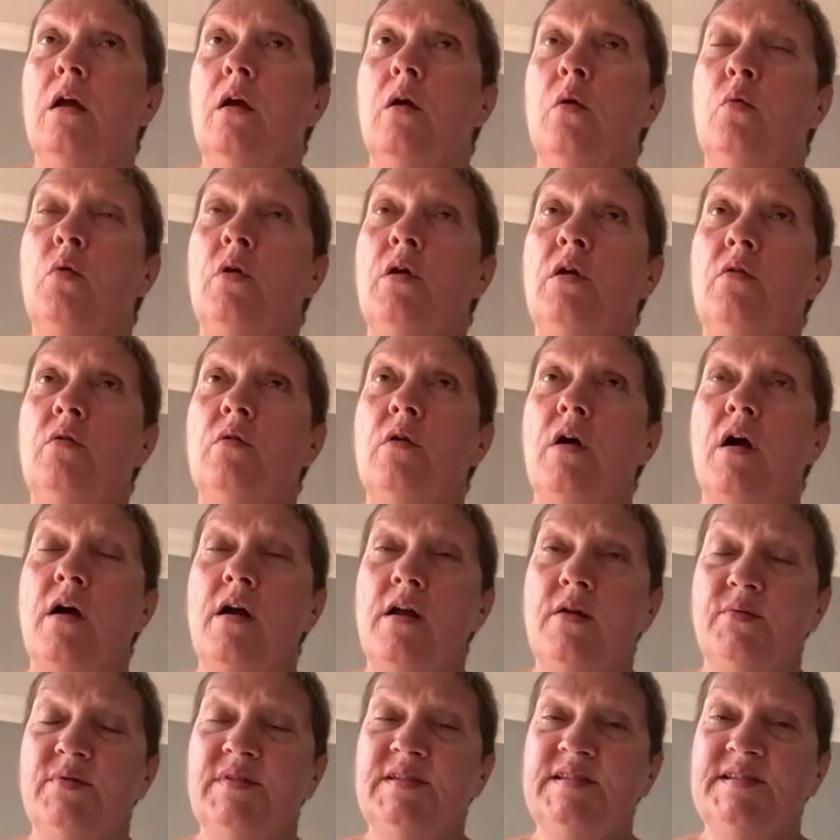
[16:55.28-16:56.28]
Well, I
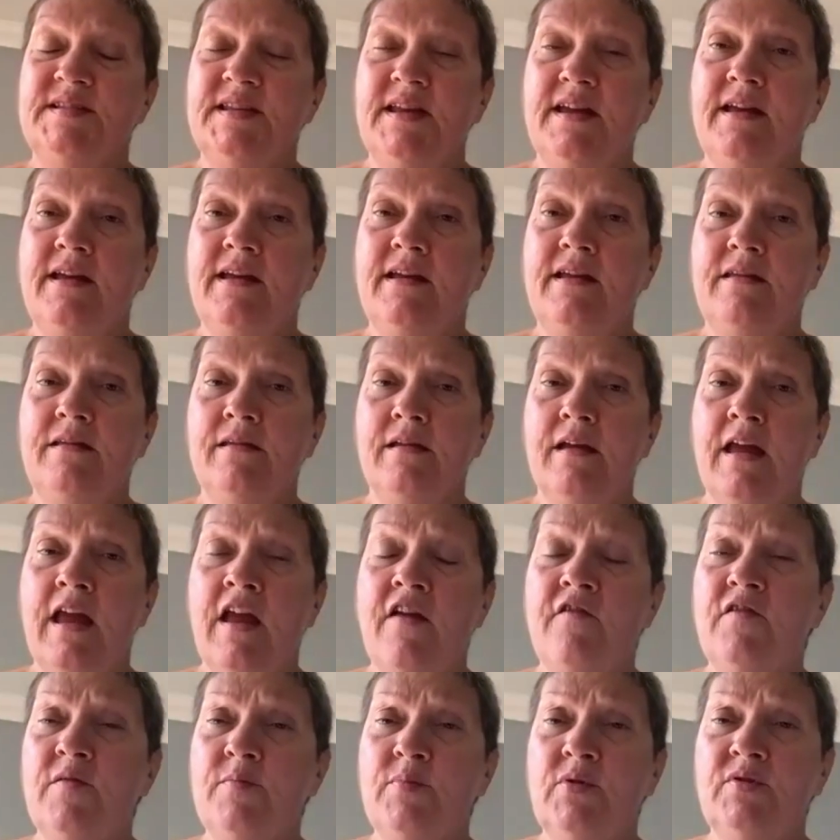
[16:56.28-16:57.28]
would say
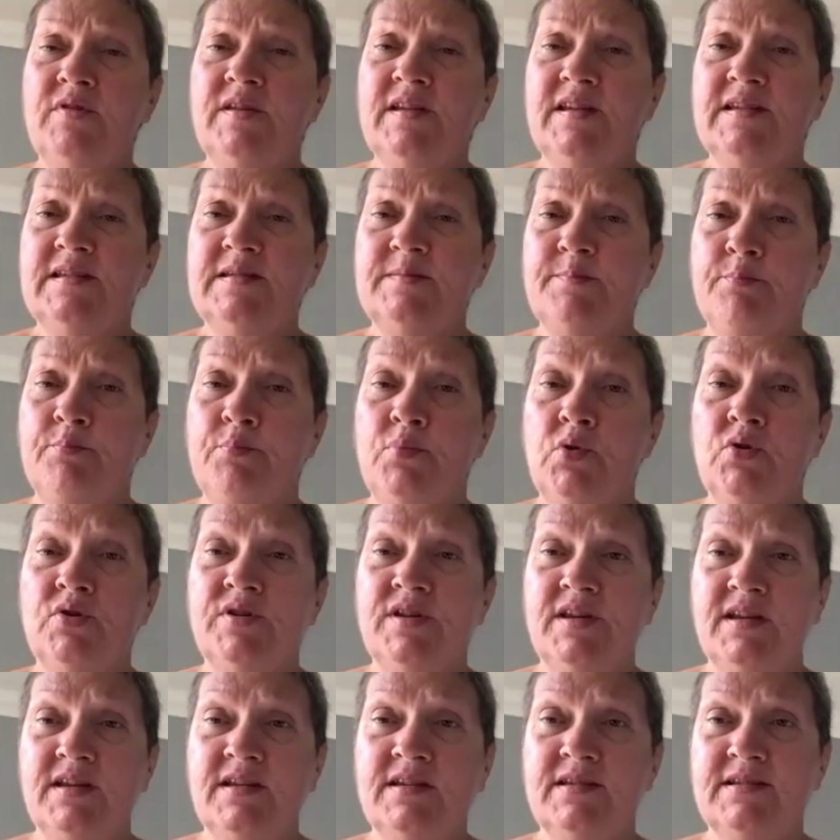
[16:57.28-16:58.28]
everybody's
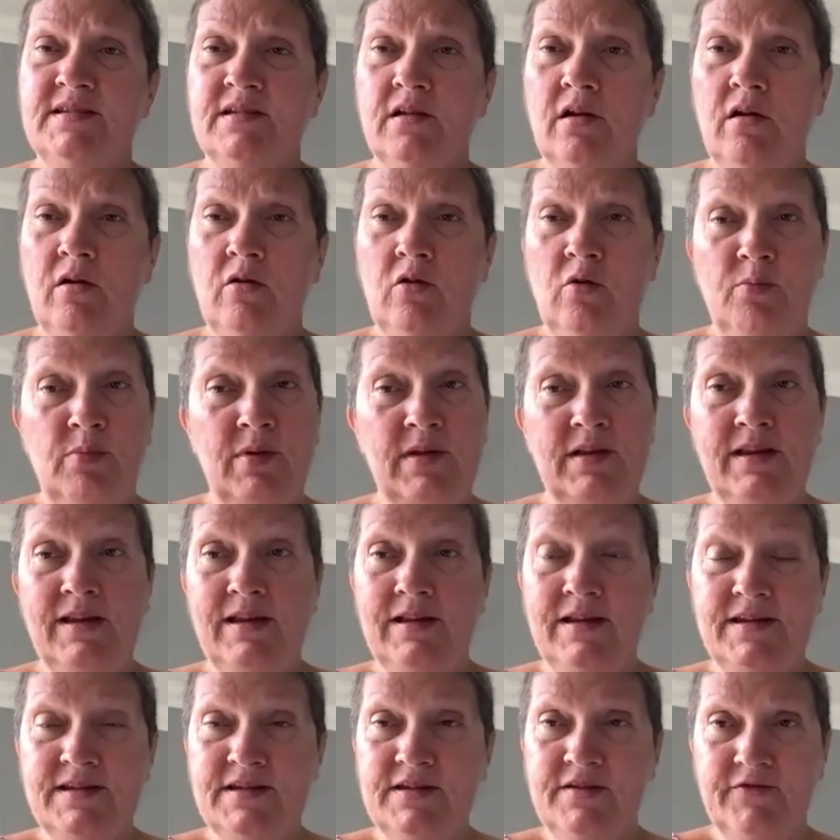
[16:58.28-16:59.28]
bodies are
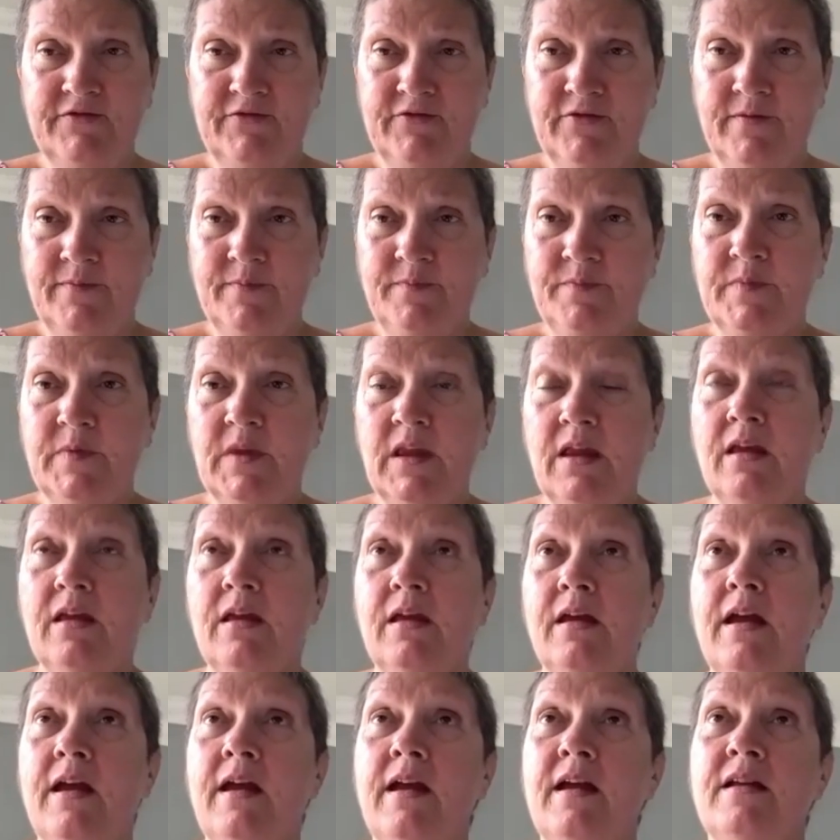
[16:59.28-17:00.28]
completely different,
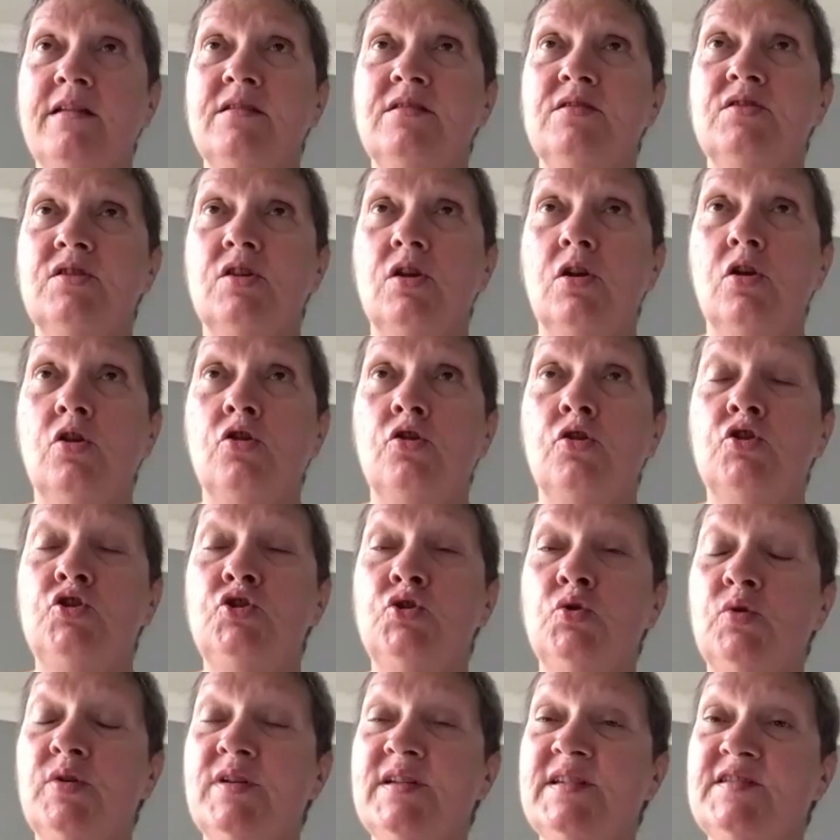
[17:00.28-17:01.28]
mm-hmm. and the
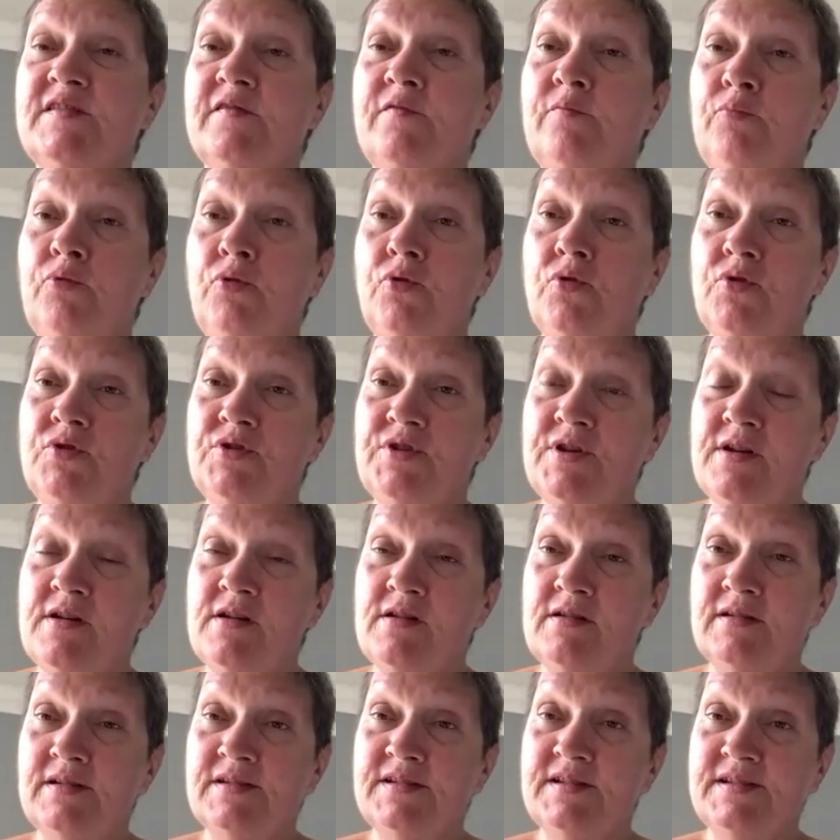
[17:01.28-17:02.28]
choice of
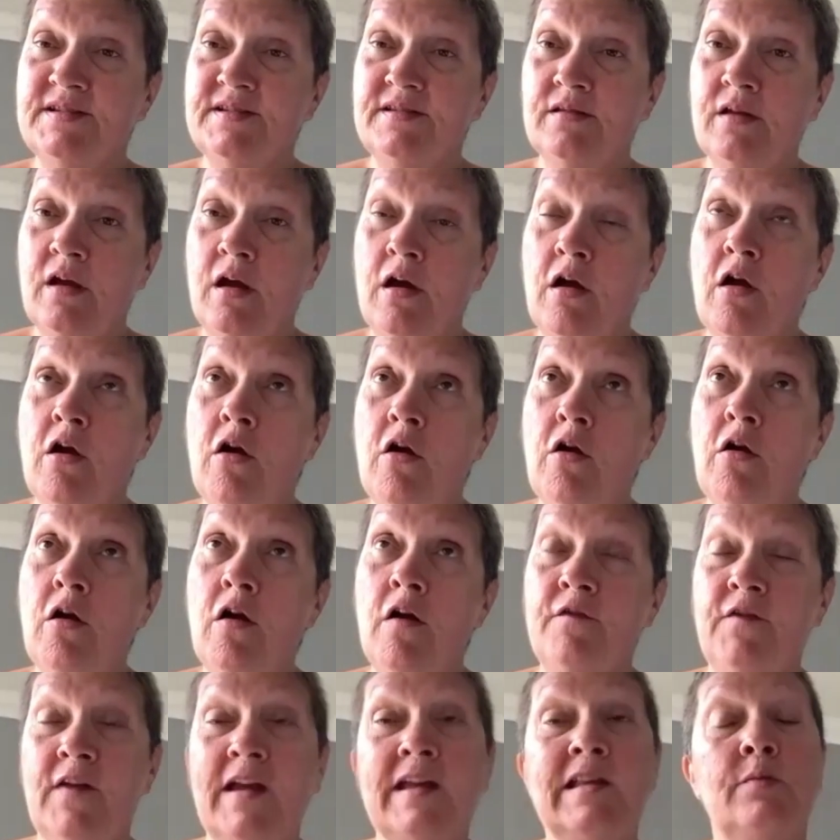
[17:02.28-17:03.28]
products are
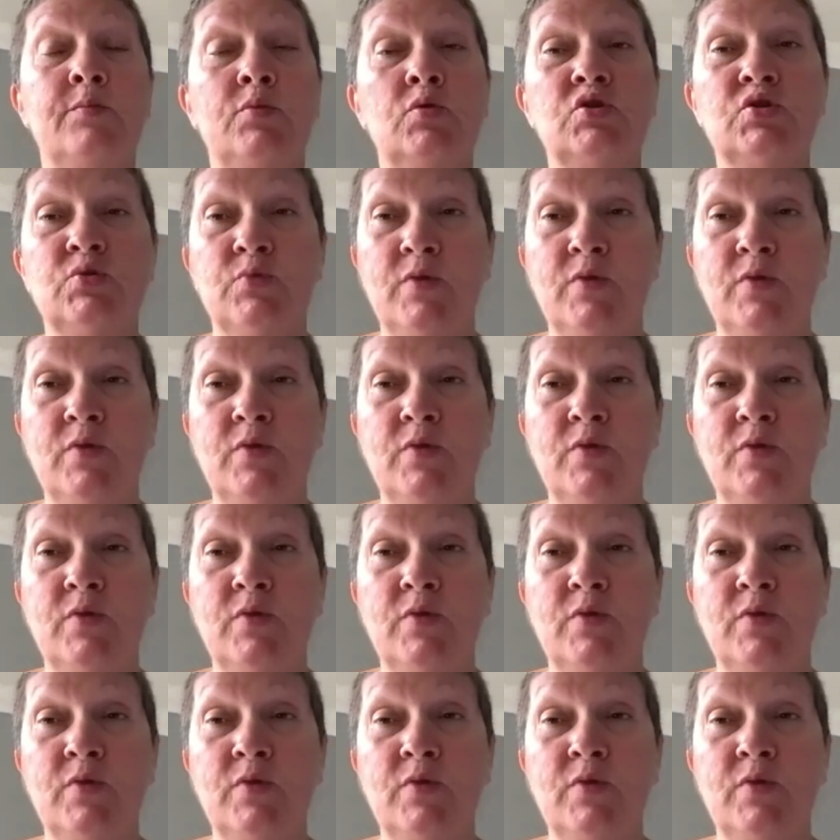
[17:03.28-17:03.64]
available to